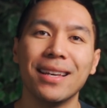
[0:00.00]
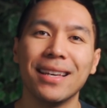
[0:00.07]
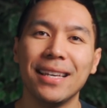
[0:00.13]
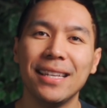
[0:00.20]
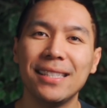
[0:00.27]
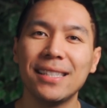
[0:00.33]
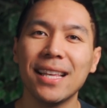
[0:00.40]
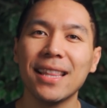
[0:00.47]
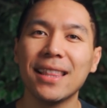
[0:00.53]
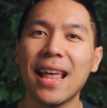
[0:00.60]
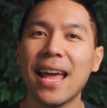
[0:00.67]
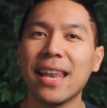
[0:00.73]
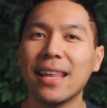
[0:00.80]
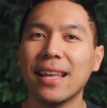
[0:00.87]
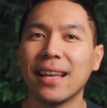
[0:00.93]
he said
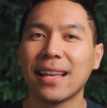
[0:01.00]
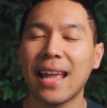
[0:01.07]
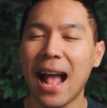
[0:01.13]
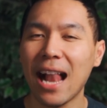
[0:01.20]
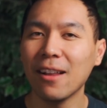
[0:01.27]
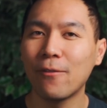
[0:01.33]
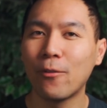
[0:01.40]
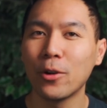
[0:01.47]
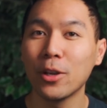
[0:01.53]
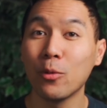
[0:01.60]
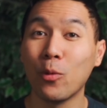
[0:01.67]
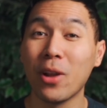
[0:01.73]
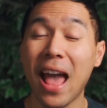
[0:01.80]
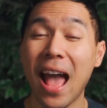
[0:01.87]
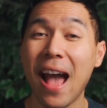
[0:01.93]
that California
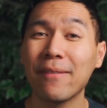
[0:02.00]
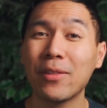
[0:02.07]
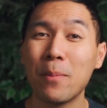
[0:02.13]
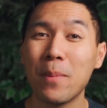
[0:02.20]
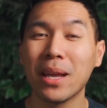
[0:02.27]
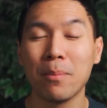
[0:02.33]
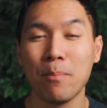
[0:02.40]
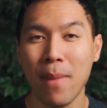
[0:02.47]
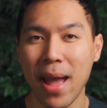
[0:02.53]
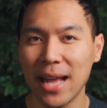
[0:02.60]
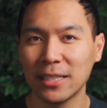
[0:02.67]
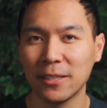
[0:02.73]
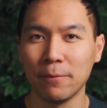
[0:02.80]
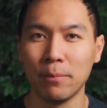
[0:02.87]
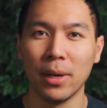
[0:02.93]
would have to make
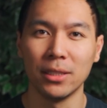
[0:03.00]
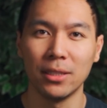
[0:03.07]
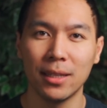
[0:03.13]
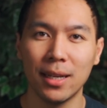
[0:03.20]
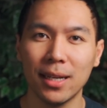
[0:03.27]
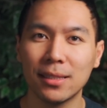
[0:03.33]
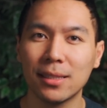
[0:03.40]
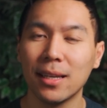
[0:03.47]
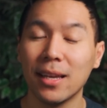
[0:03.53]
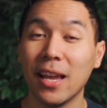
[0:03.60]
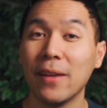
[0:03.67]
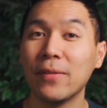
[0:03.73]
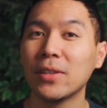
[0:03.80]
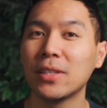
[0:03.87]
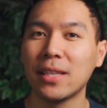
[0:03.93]
massive budget cuts
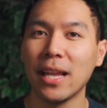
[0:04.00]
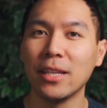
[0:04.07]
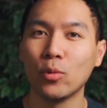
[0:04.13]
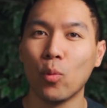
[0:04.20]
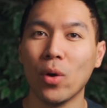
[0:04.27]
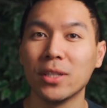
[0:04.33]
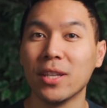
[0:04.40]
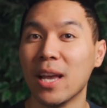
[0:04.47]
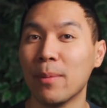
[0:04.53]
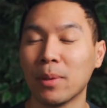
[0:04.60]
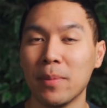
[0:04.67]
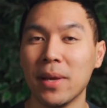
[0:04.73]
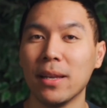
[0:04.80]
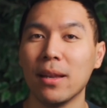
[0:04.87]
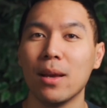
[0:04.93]
if the states want to
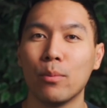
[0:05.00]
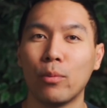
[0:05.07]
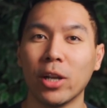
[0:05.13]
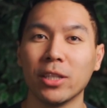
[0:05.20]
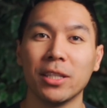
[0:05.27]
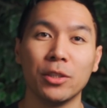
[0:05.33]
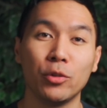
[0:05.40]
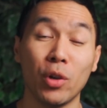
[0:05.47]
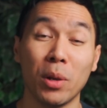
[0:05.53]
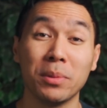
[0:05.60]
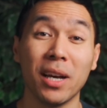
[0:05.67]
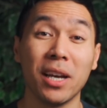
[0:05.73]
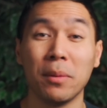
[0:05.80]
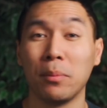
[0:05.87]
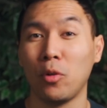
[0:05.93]
implement President Trump's
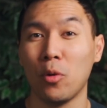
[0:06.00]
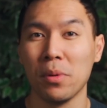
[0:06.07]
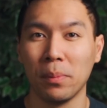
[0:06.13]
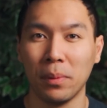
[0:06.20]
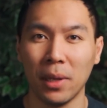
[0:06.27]
unemployment